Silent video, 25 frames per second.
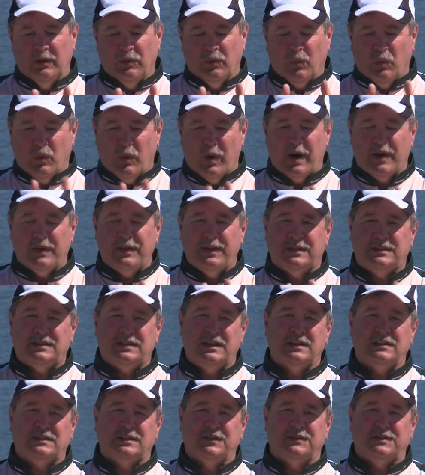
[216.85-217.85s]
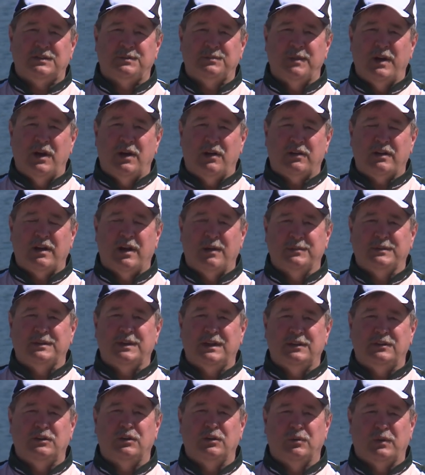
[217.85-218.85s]
where the sense of smell comes
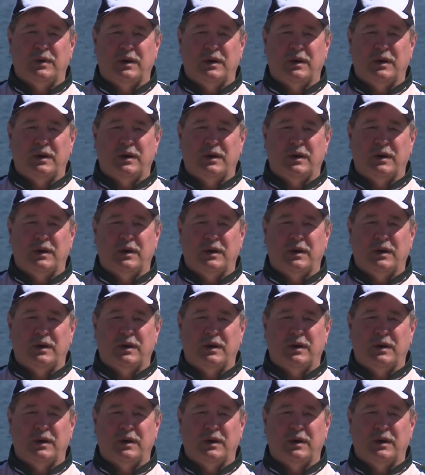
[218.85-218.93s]
into